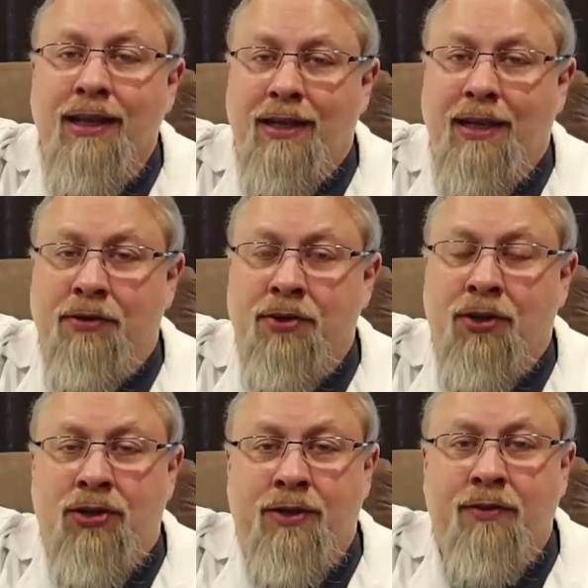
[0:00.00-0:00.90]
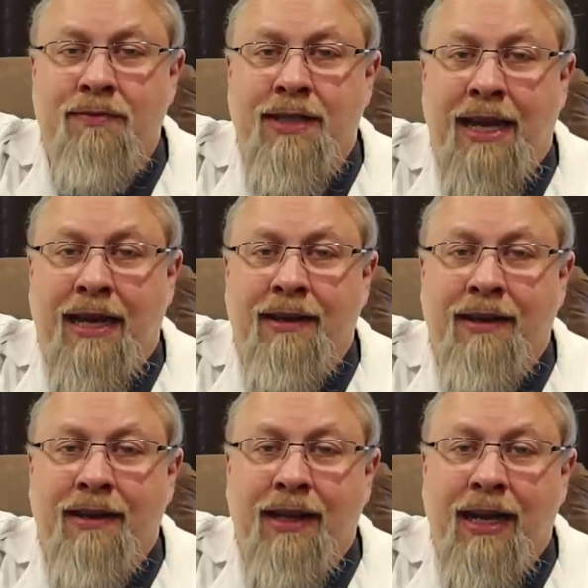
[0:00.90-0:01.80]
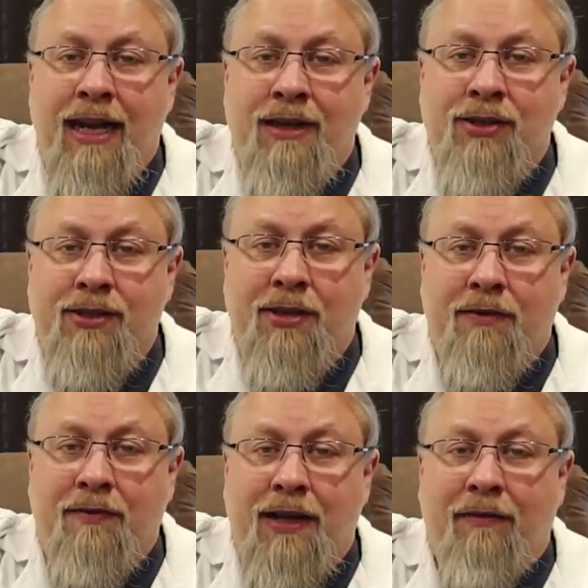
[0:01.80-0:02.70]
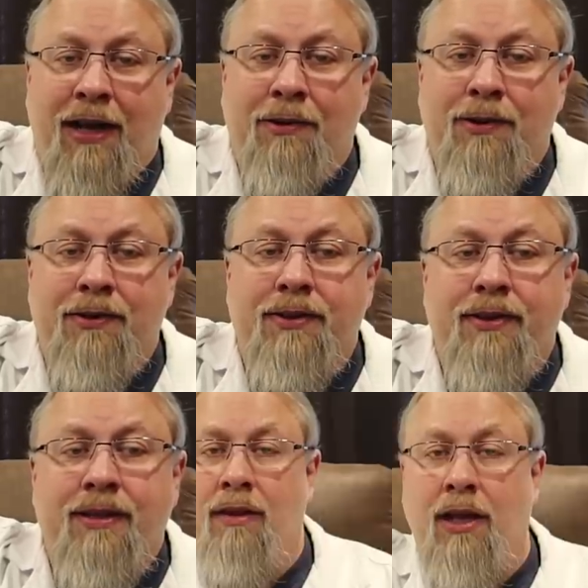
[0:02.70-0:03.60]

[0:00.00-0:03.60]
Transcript: That'll charge us from dead, in just under five hours.